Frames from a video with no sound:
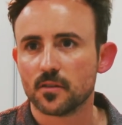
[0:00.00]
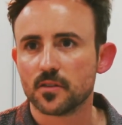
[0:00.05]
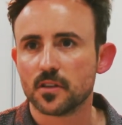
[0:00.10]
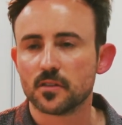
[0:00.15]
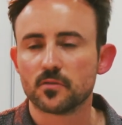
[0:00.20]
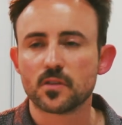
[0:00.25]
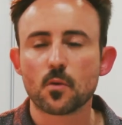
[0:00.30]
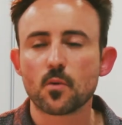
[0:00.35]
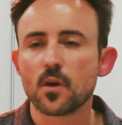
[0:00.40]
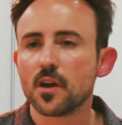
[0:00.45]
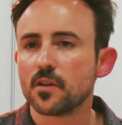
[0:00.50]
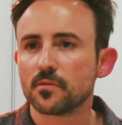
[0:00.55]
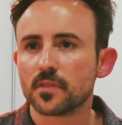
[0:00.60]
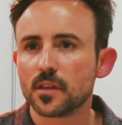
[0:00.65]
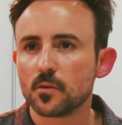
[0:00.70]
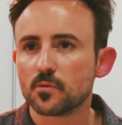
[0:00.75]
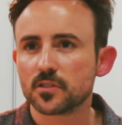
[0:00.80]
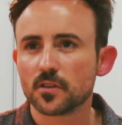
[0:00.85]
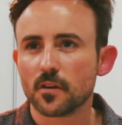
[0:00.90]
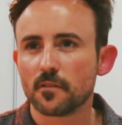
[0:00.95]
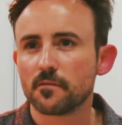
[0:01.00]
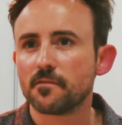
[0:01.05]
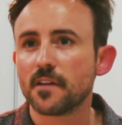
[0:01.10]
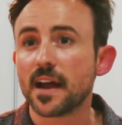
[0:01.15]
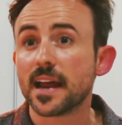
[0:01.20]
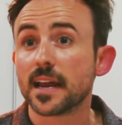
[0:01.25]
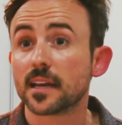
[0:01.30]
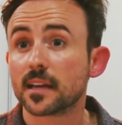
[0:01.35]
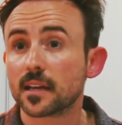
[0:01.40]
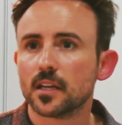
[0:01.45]
There, there weren't, there was not
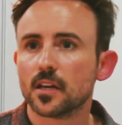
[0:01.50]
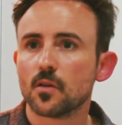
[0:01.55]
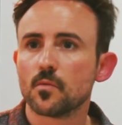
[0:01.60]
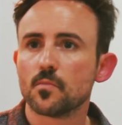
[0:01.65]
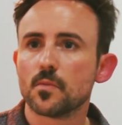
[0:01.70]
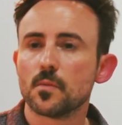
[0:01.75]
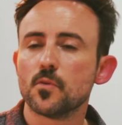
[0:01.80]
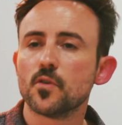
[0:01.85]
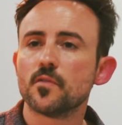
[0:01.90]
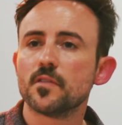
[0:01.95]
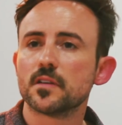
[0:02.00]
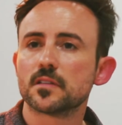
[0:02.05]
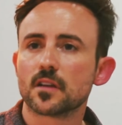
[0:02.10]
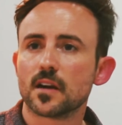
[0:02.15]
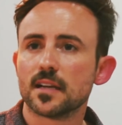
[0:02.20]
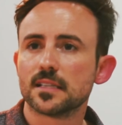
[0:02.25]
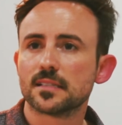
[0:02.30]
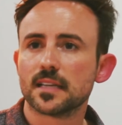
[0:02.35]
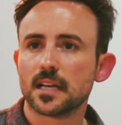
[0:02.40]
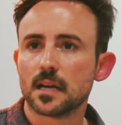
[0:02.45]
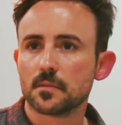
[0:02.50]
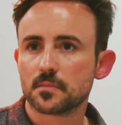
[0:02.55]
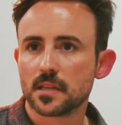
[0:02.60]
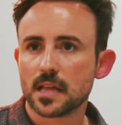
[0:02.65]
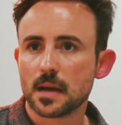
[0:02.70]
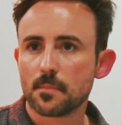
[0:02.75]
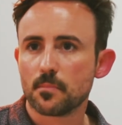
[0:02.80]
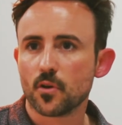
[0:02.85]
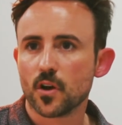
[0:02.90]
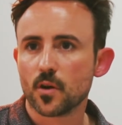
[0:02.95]
fake. You know, the movies that I'd seen up to
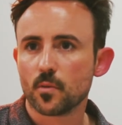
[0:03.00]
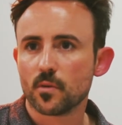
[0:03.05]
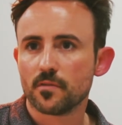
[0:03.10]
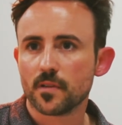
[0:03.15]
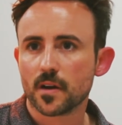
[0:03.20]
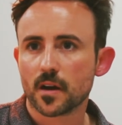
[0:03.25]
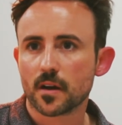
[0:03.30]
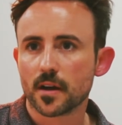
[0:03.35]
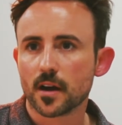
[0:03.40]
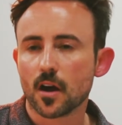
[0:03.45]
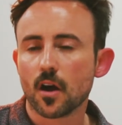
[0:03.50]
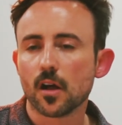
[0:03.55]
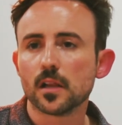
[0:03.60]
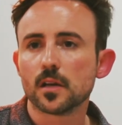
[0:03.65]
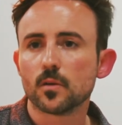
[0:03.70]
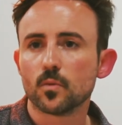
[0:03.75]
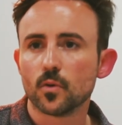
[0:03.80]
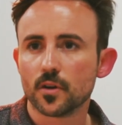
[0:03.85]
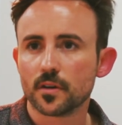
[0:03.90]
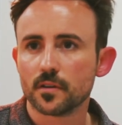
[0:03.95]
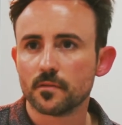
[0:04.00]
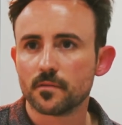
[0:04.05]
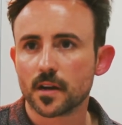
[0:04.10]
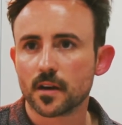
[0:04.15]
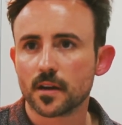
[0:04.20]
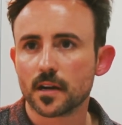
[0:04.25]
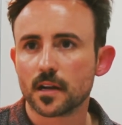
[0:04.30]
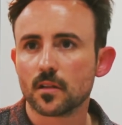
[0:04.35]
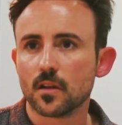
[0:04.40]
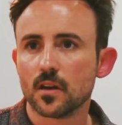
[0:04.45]
that point were very Hollywood and
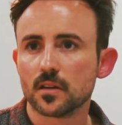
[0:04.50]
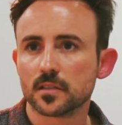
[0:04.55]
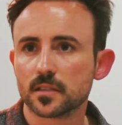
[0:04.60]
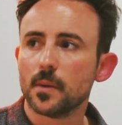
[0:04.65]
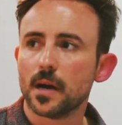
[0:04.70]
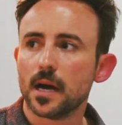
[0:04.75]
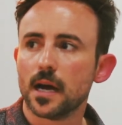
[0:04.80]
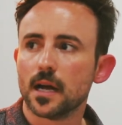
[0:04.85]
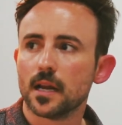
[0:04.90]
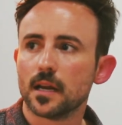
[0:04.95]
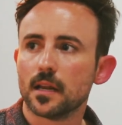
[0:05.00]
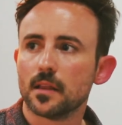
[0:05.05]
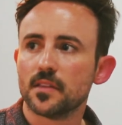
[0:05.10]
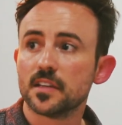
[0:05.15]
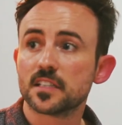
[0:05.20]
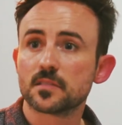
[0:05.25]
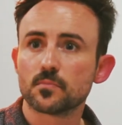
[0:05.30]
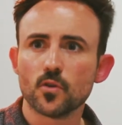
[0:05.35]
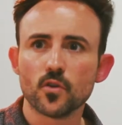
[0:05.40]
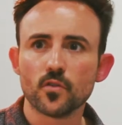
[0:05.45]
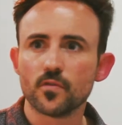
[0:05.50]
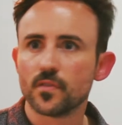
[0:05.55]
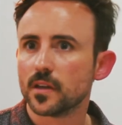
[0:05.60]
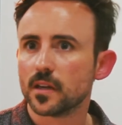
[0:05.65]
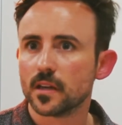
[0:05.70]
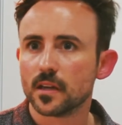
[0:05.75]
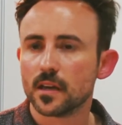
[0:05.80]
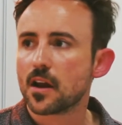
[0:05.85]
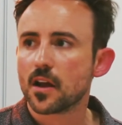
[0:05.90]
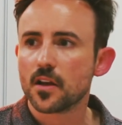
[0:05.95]
very gloss, but this
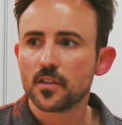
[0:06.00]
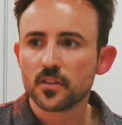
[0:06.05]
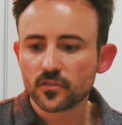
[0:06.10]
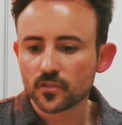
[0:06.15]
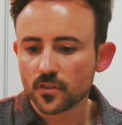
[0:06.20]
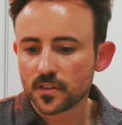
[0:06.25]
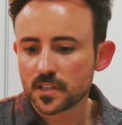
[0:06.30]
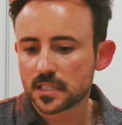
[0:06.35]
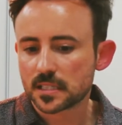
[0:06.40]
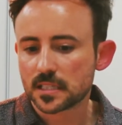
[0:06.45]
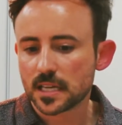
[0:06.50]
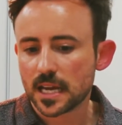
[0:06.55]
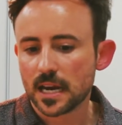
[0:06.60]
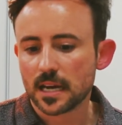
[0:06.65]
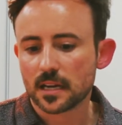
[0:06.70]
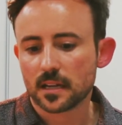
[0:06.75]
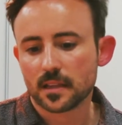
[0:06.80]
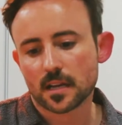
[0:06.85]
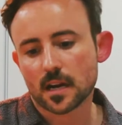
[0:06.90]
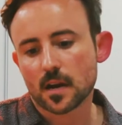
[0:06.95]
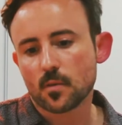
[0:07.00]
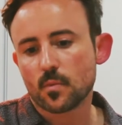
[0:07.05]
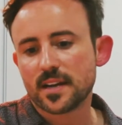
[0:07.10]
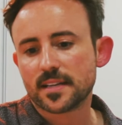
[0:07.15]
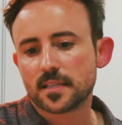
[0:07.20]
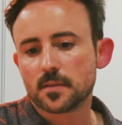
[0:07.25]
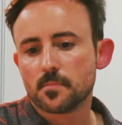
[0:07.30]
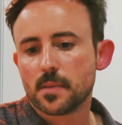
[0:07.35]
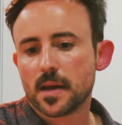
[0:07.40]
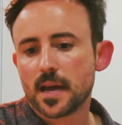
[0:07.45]
movie, and I only saw this scene, and then I
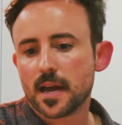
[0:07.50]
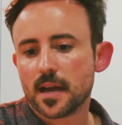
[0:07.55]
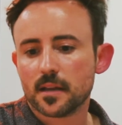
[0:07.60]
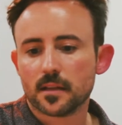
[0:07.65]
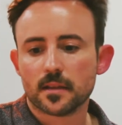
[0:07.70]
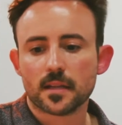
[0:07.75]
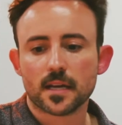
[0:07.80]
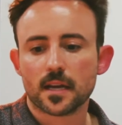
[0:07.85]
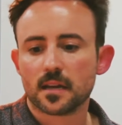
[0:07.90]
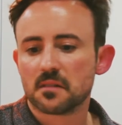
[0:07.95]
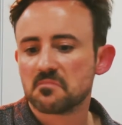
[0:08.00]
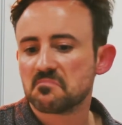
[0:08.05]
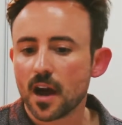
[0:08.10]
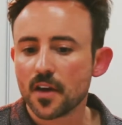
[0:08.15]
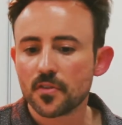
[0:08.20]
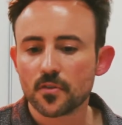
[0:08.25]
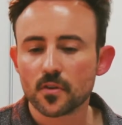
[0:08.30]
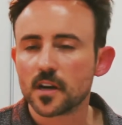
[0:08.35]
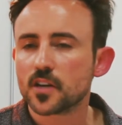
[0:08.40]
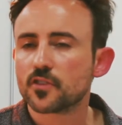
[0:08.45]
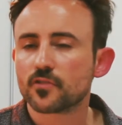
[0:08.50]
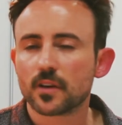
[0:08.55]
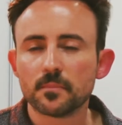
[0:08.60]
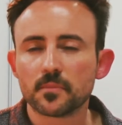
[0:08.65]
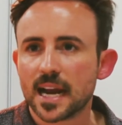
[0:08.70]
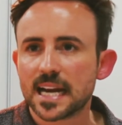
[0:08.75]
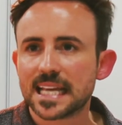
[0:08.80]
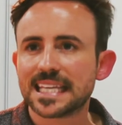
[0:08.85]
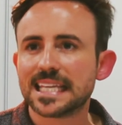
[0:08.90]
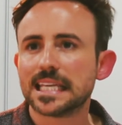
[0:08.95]
went to bed, and then I thought I
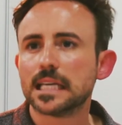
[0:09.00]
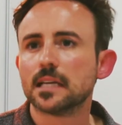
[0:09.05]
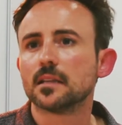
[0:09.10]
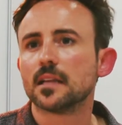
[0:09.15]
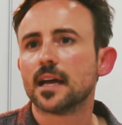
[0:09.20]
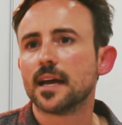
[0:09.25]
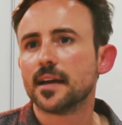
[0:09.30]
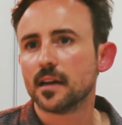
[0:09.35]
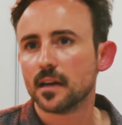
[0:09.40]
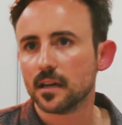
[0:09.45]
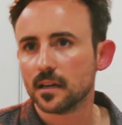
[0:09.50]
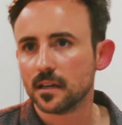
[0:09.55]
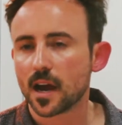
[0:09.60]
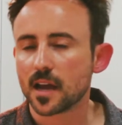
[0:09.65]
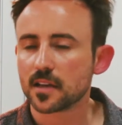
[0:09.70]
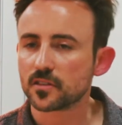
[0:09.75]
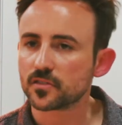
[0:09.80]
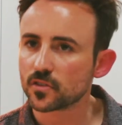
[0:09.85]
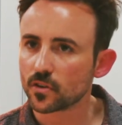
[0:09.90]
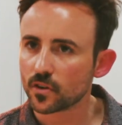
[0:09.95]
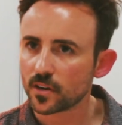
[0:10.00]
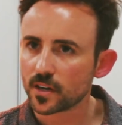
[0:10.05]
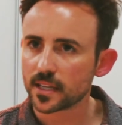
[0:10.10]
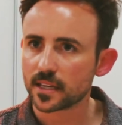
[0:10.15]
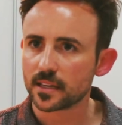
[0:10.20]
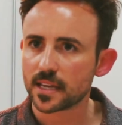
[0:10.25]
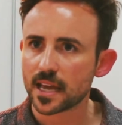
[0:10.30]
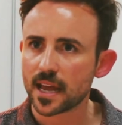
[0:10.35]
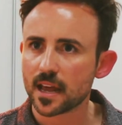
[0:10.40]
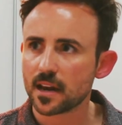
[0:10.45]
dreamt, and a year later, I saw it
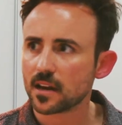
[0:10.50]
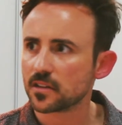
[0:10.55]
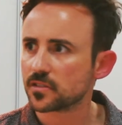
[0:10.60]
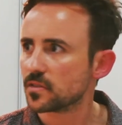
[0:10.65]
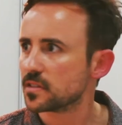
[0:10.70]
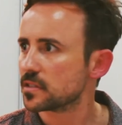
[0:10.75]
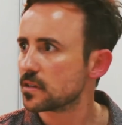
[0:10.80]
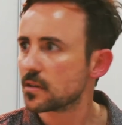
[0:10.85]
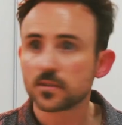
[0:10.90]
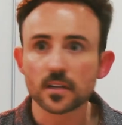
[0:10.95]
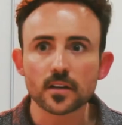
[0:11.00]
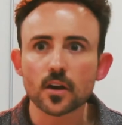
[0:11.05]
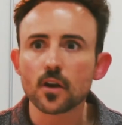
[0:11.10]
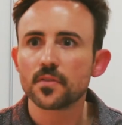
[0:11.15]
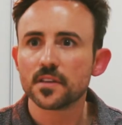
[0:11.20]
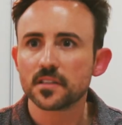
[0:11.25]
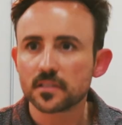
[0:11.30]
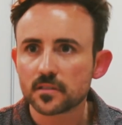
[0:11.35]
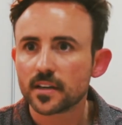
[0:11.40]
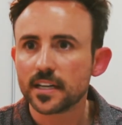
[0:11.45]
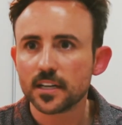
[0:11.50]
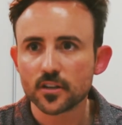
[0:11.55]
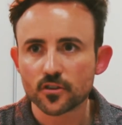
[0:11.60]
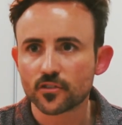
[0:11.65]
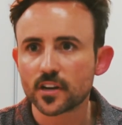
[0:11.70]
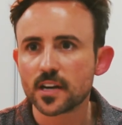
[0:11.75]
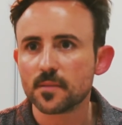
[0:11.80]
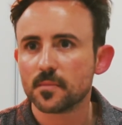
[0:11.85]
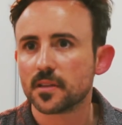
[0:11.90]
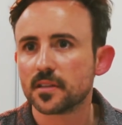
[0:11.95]
again. I saw this. I was like, oh, this, I didn't
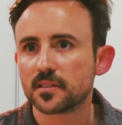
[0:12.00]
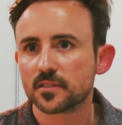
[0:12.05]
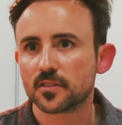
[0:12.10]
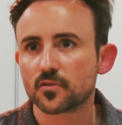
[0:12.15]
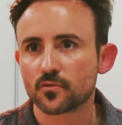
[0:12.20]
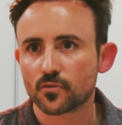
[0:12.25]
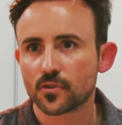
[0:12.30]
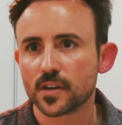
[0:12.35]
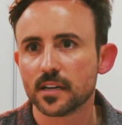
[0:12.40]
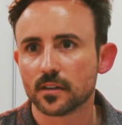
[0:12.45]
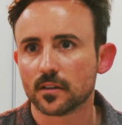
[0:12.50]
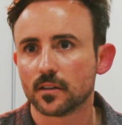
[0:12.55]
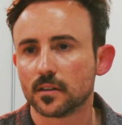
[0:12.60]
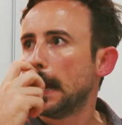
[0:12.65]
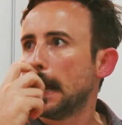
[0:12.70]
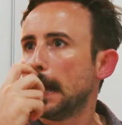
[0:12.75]
dream it. This is real.